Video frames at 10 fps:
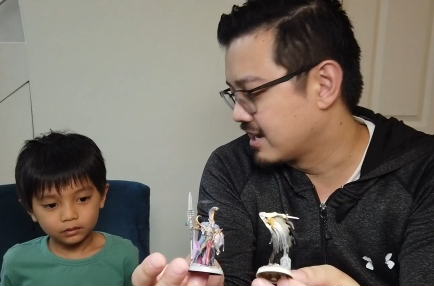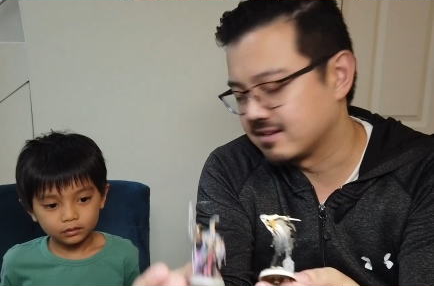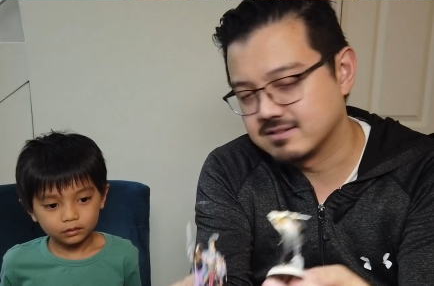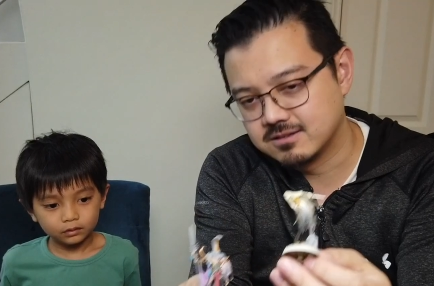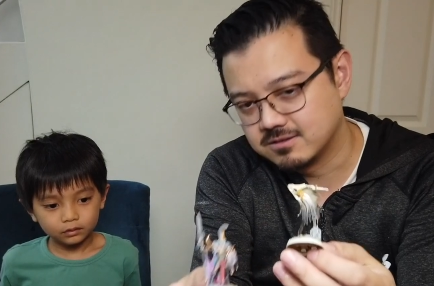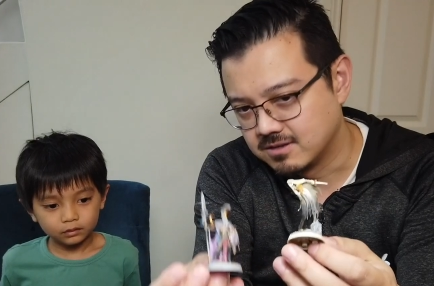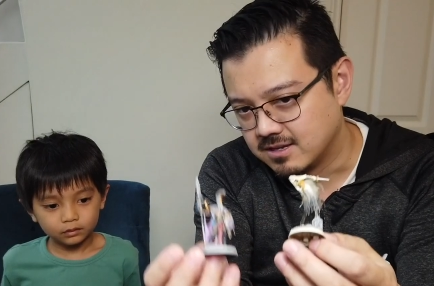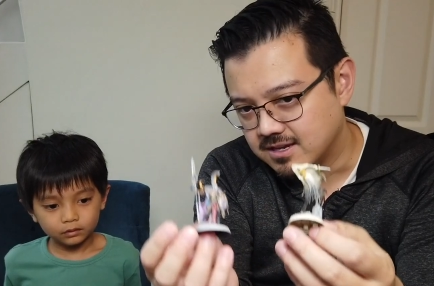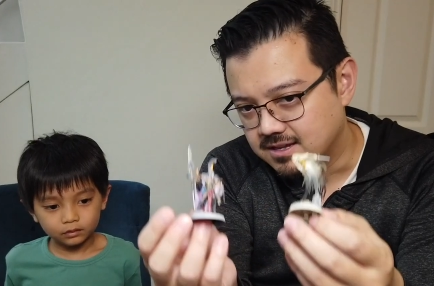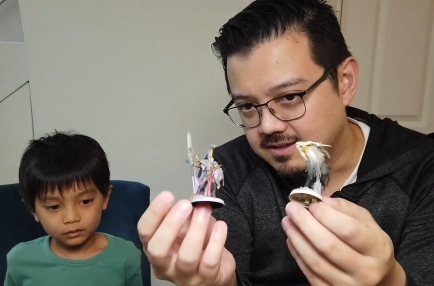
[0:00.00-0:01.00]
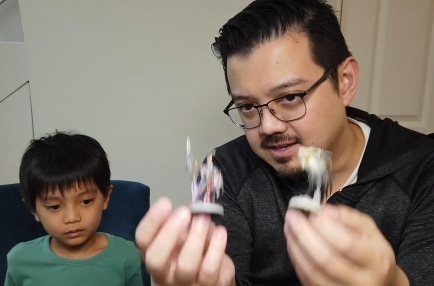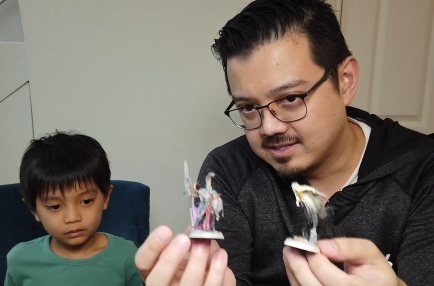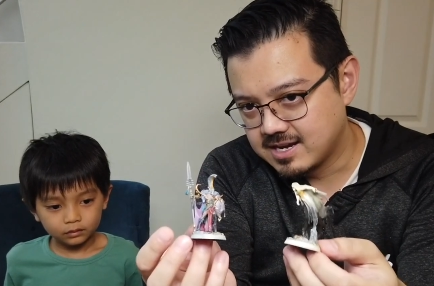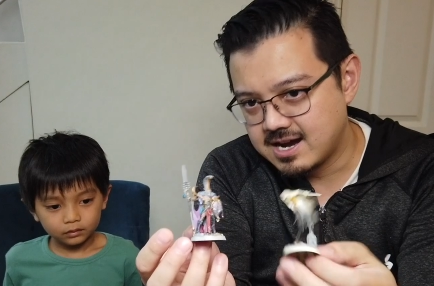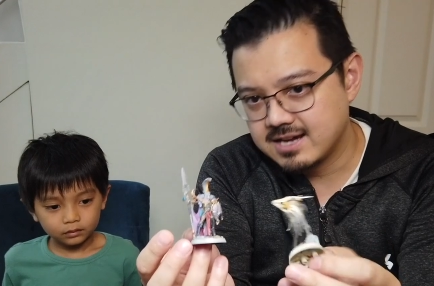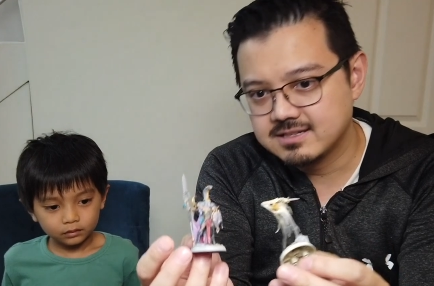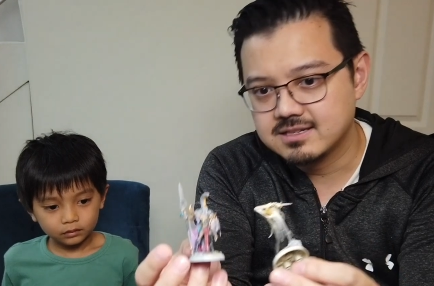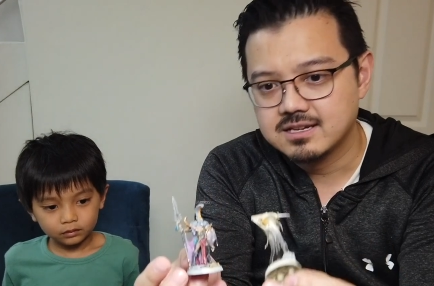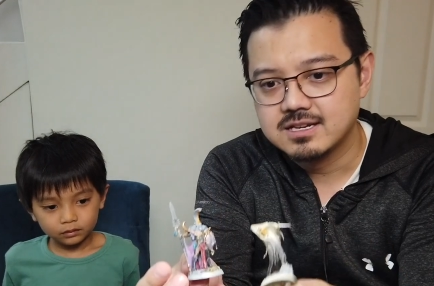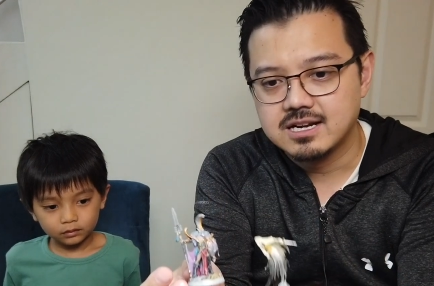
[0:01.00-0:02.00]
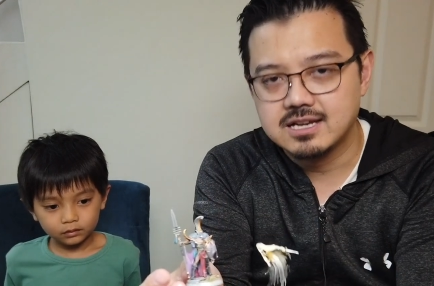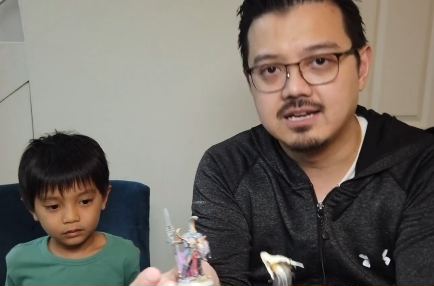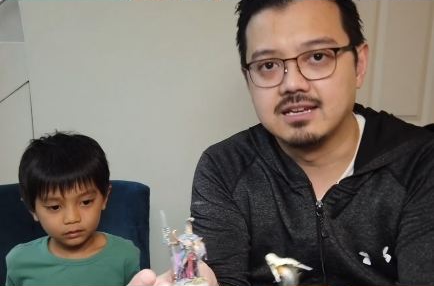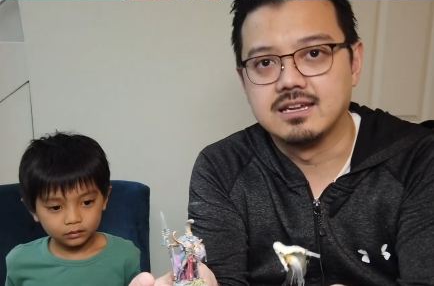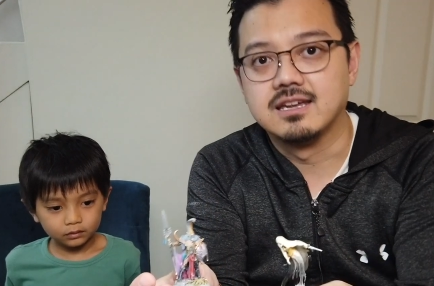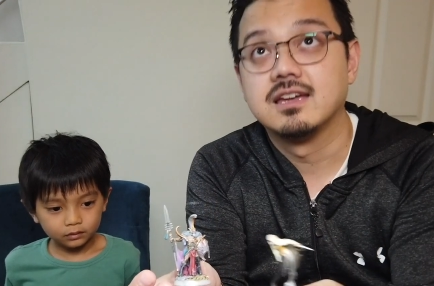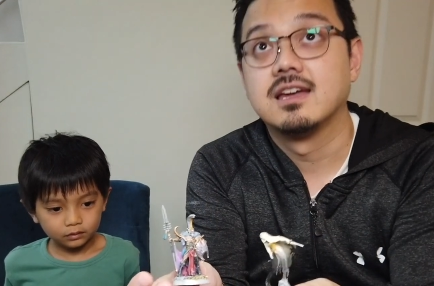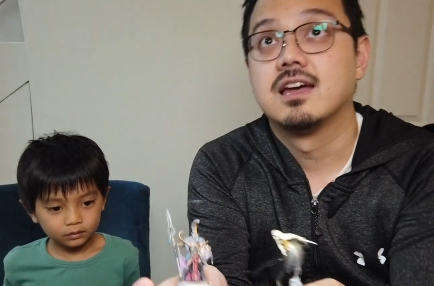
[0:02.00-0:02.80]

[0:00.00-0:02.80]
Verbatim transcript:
Speaker 1: getting. So these guys, clearly,